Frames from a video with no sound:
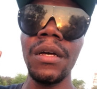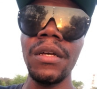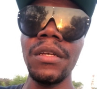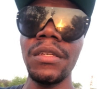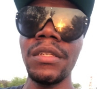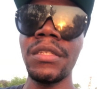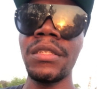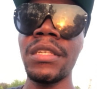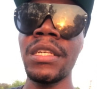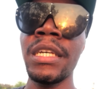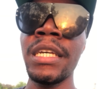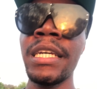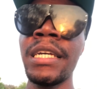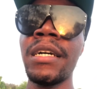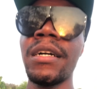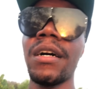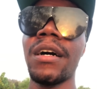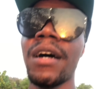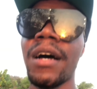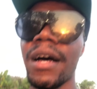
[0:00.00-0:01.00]
You see,
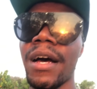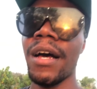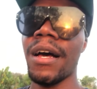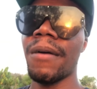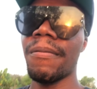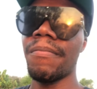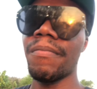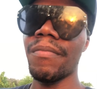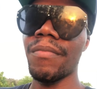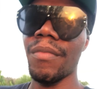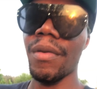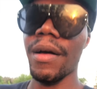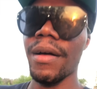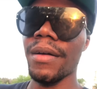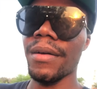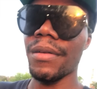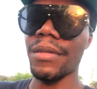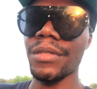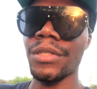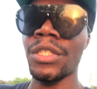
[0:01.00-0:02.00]

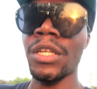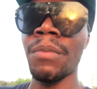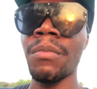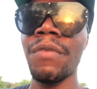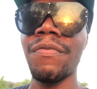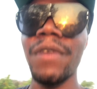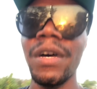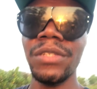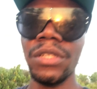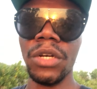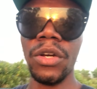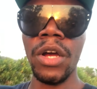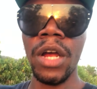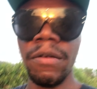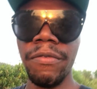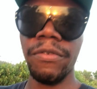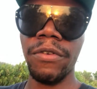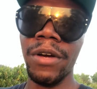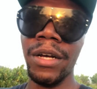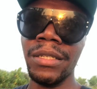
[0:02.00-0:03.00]
some of us are going
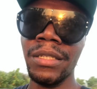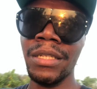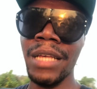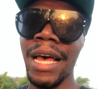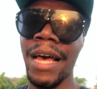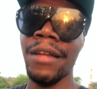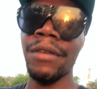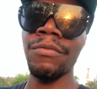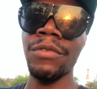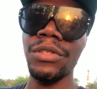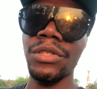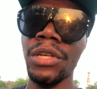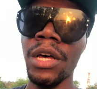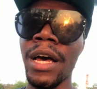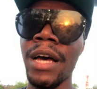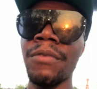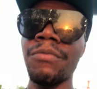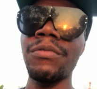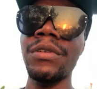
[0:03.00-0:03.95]
through our Saturn return,